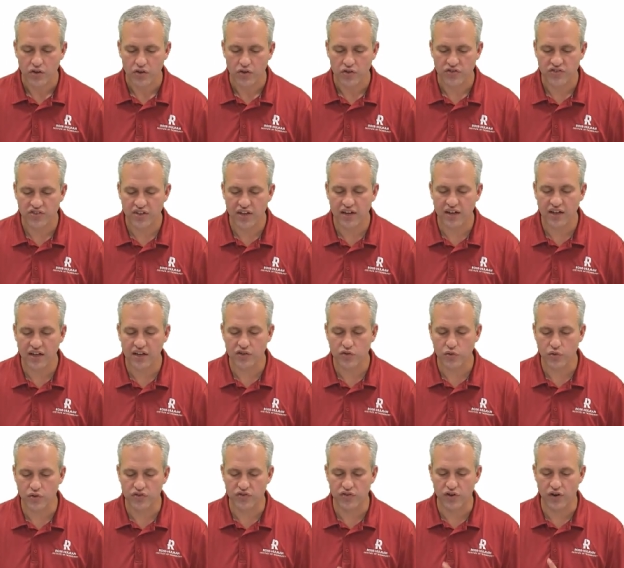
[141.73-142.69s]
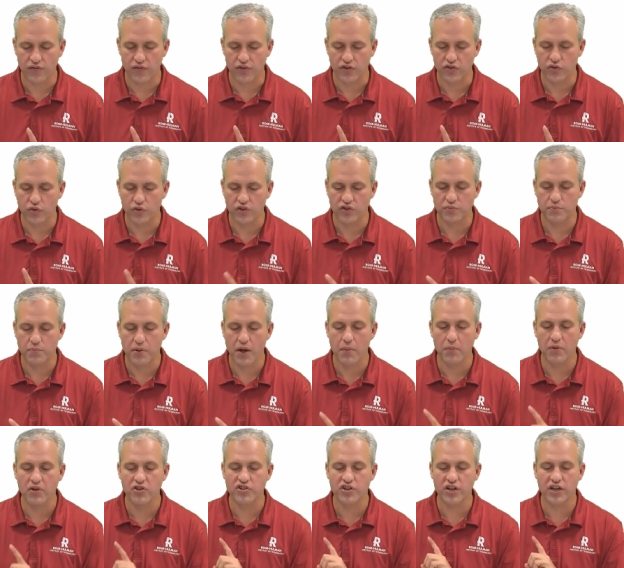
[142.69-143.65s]
sending it to a server. So he's
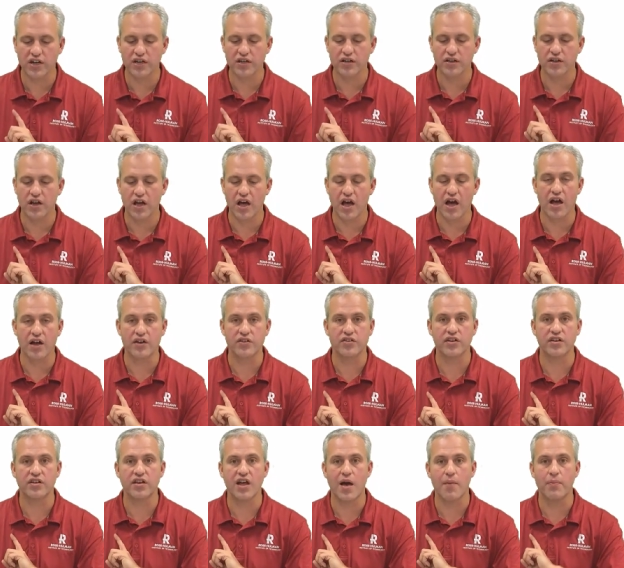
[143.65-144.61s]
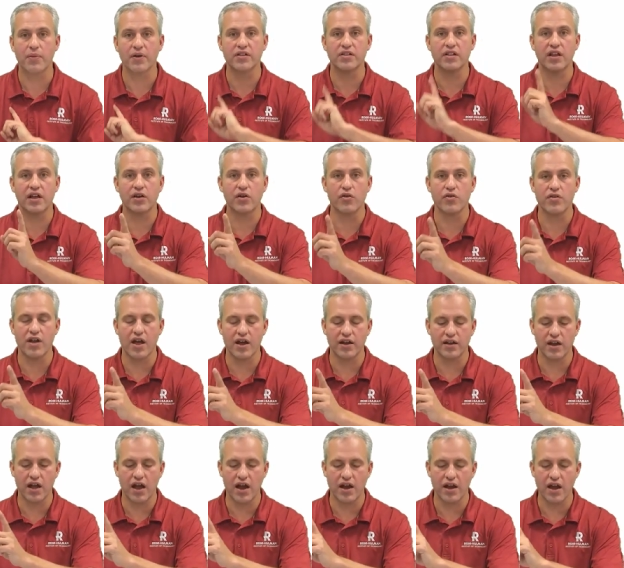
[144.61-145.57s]
publishing uh, to topic Lego
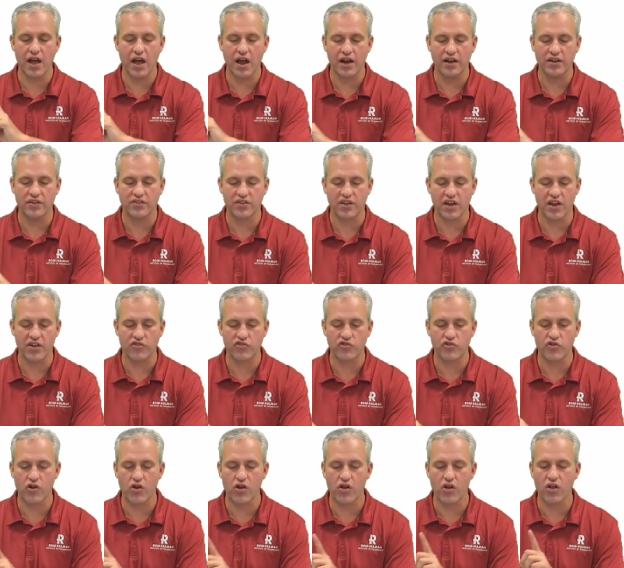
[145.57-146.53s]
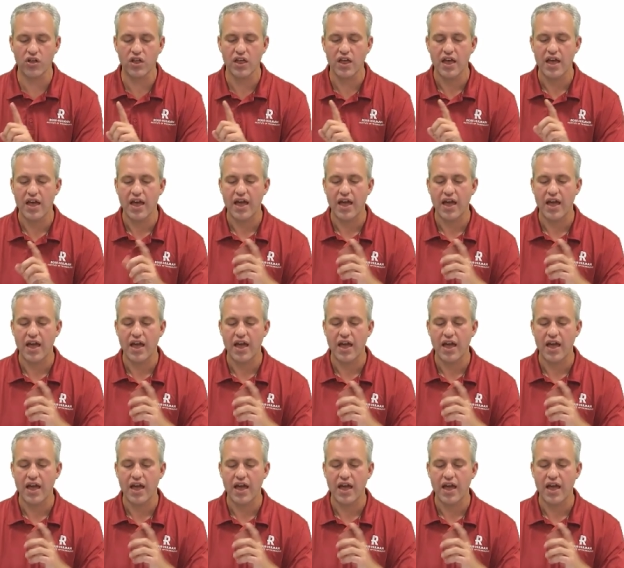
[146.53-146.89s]
nine nine nine slash draw,